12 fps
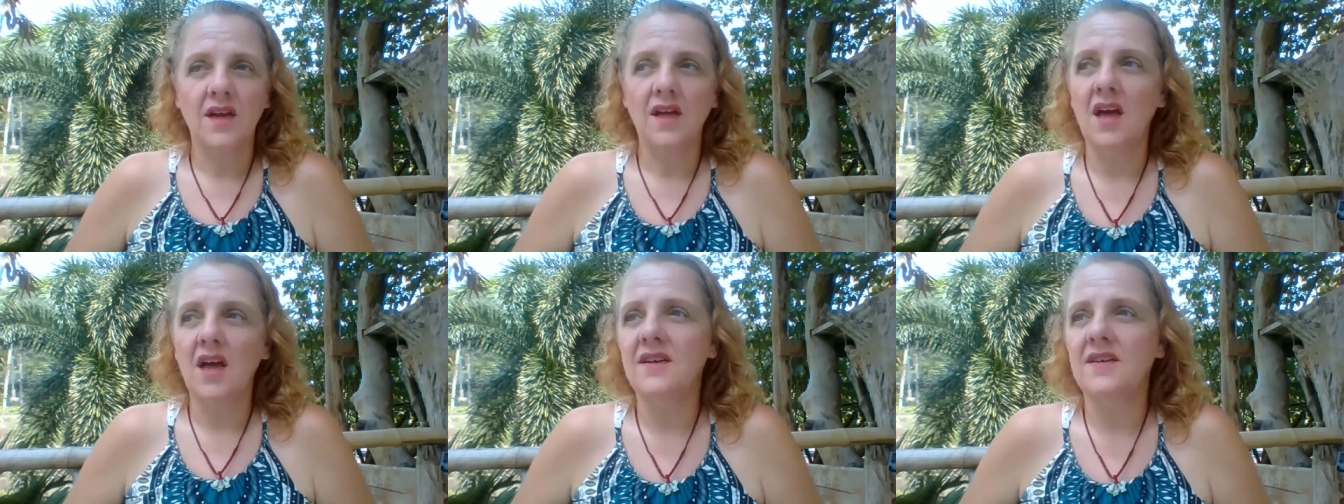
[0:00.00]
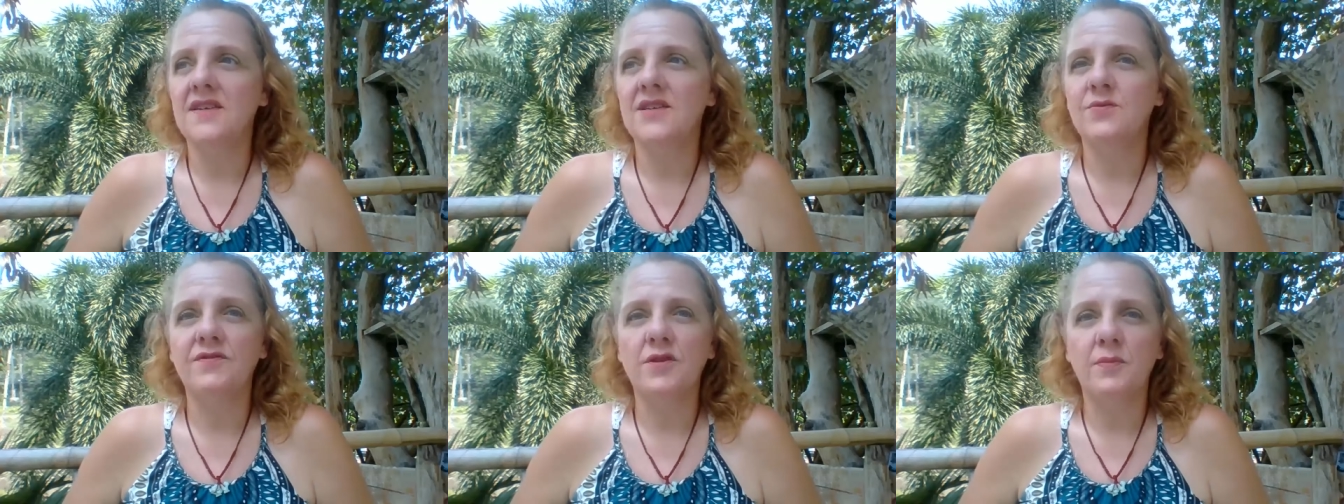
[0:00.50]

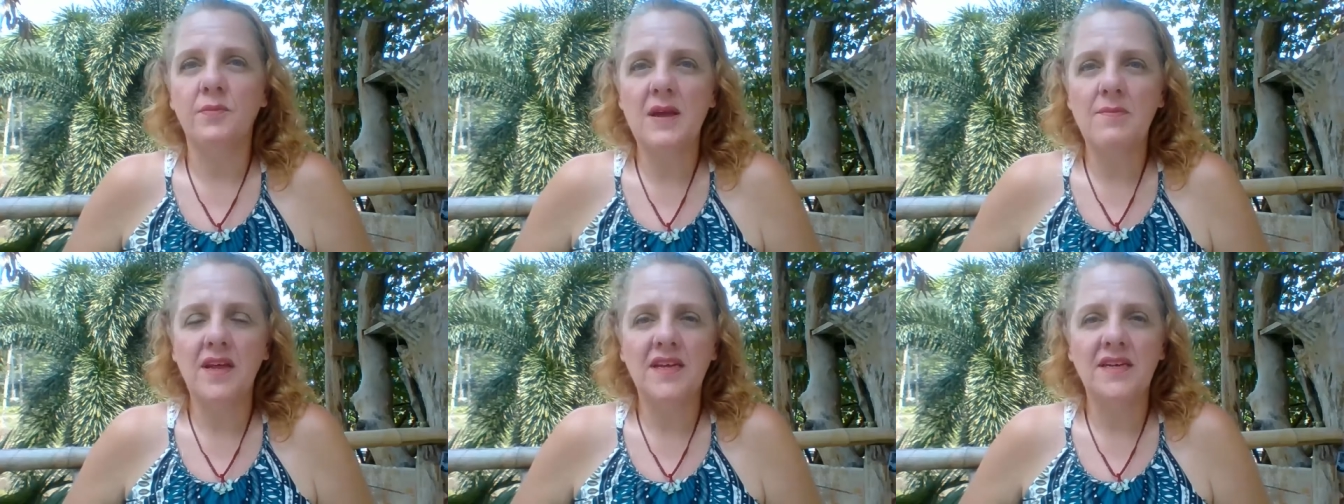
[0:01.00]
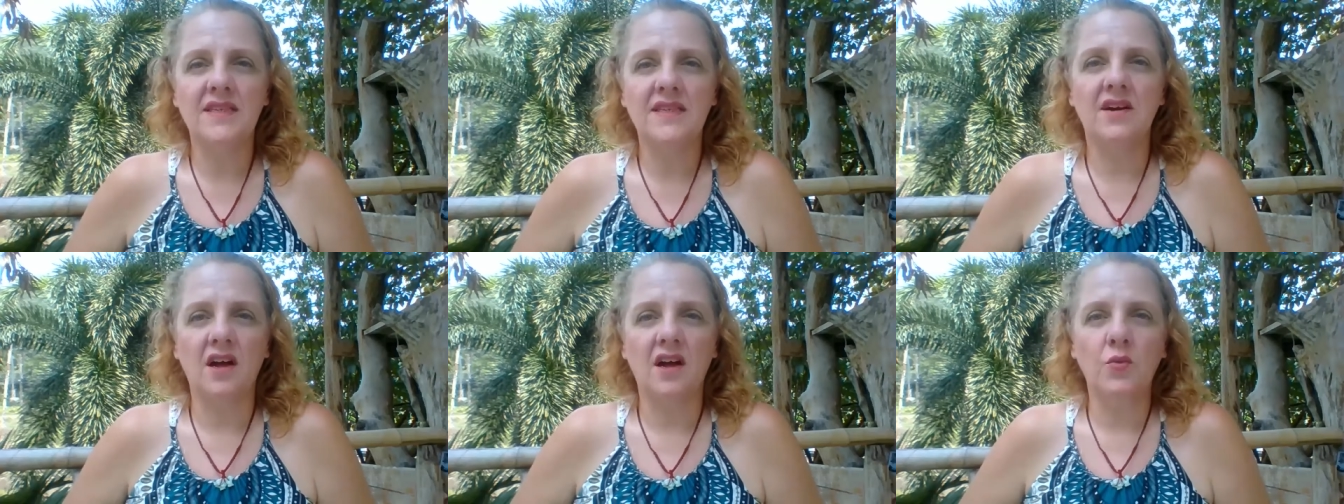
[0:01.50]
clients, with the people it is
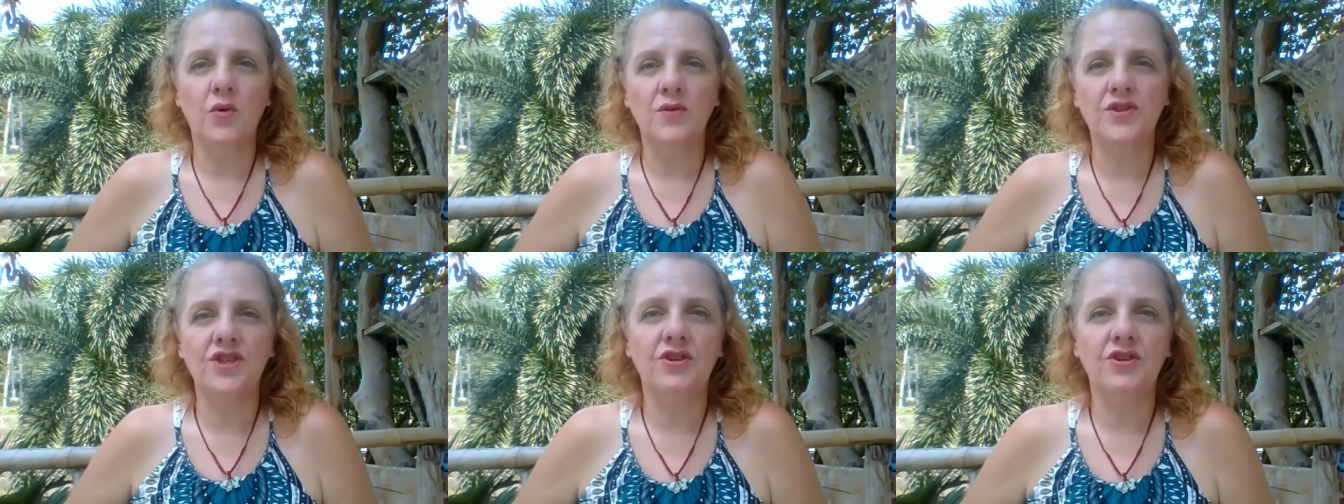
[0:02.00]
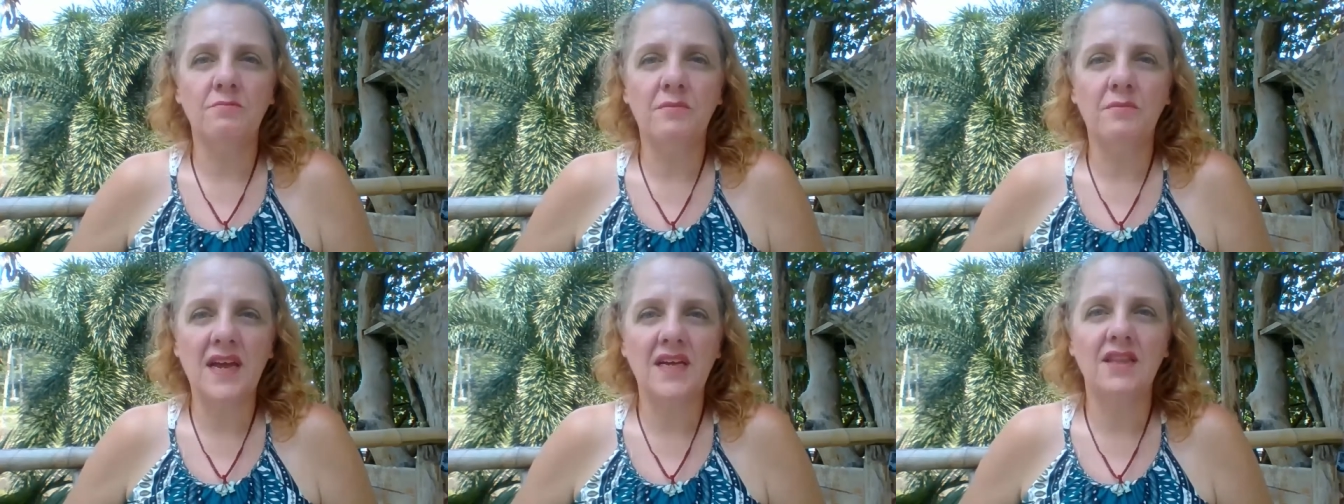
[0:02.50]
that I want to
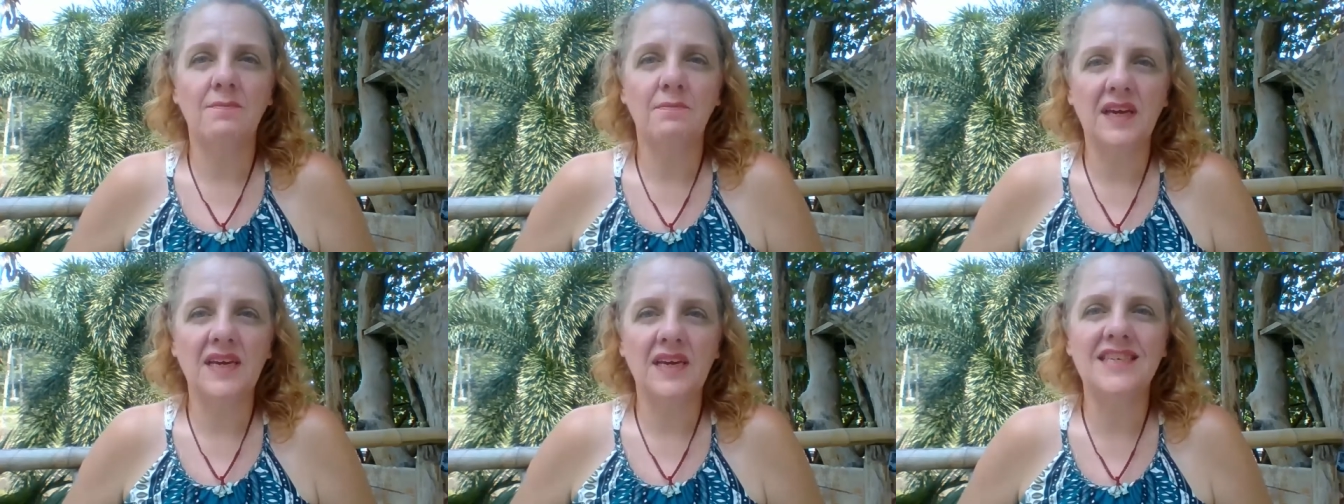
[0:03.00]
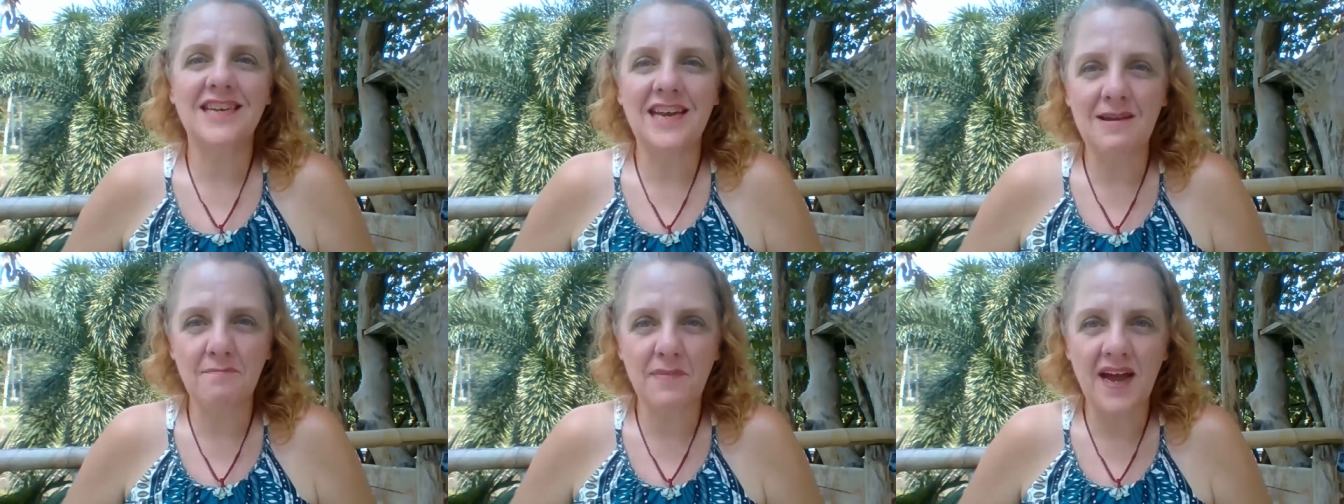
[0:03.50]
make the biggest
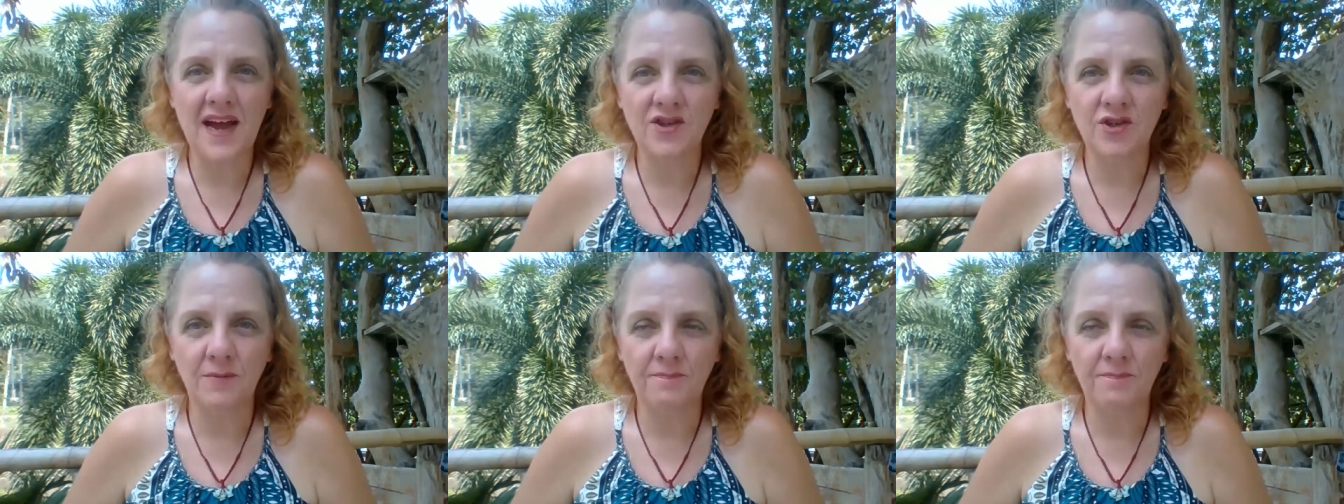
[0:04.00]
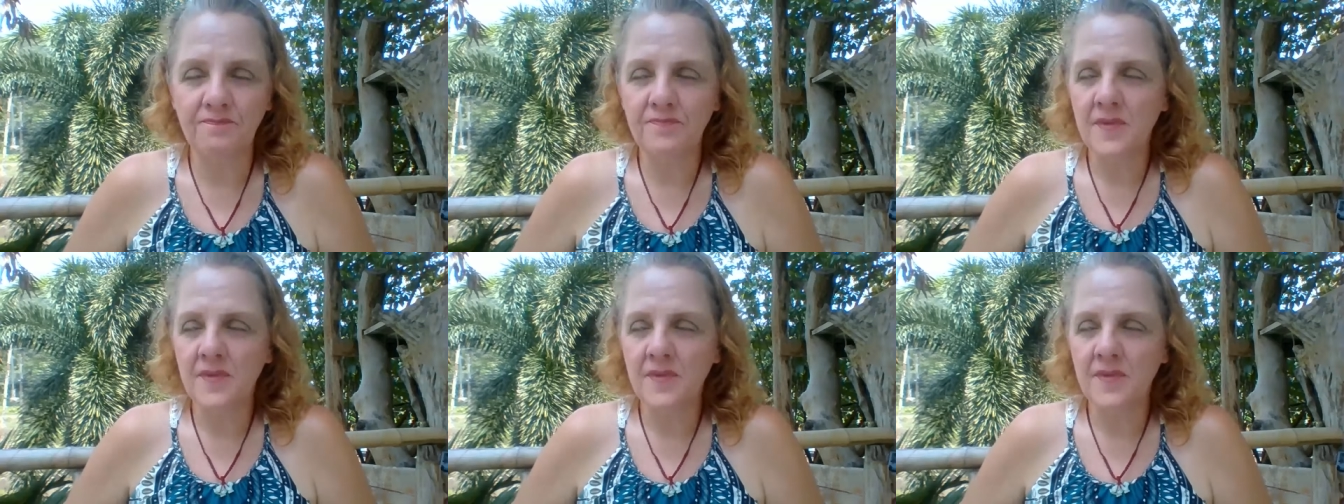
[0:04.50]
impact on.